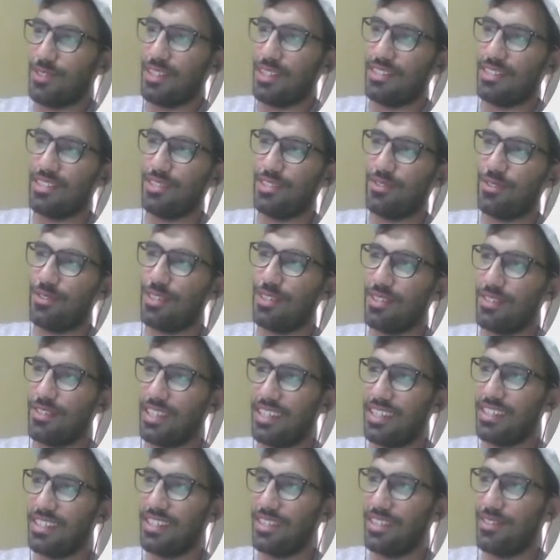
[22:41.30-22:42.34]
So as I told you,
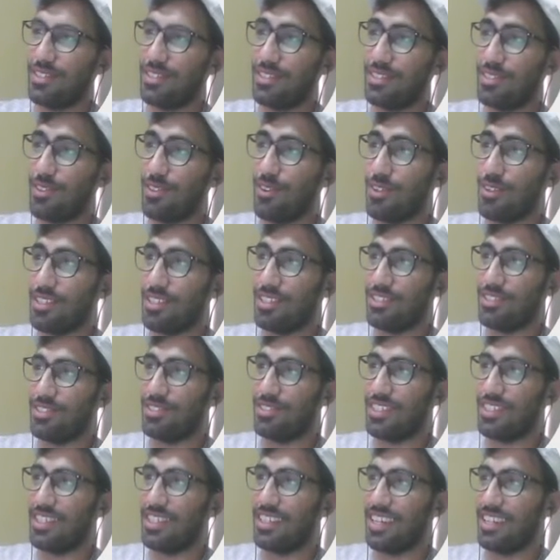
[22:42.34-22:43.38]
right, there was
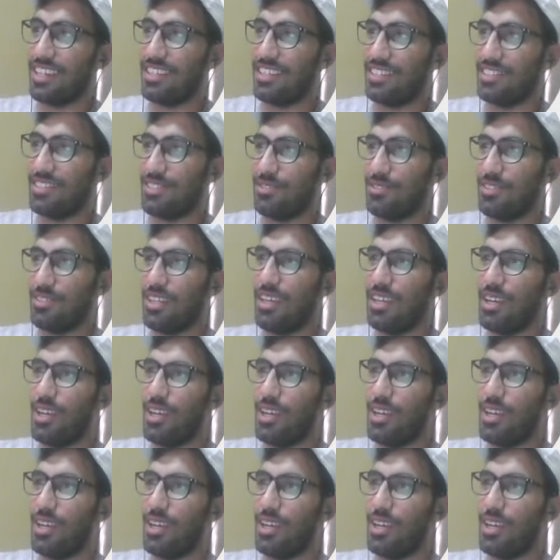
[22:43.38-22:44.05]
longitude and latitude.